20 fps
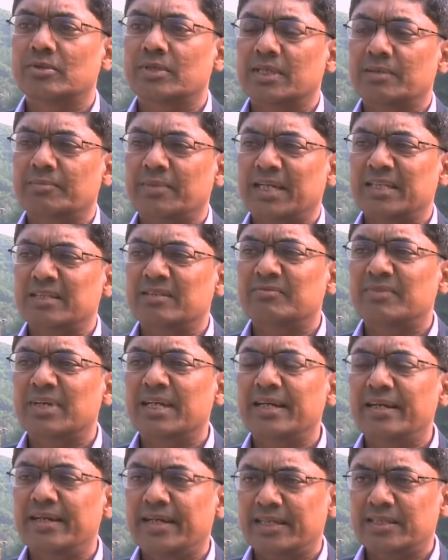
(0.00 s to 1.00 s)
you can imagine
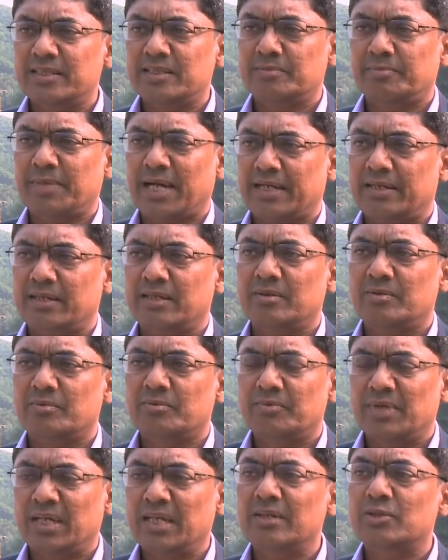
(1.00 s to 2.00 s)
very dense matter,
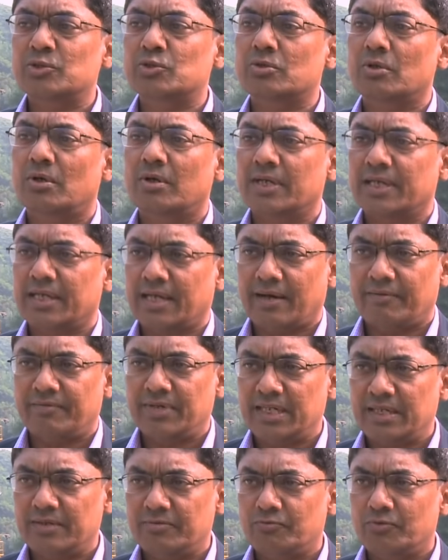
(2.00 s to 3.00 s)
very strong
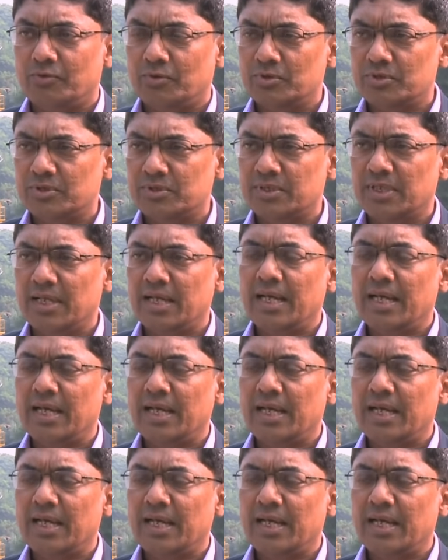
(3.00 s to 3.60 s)
gravity force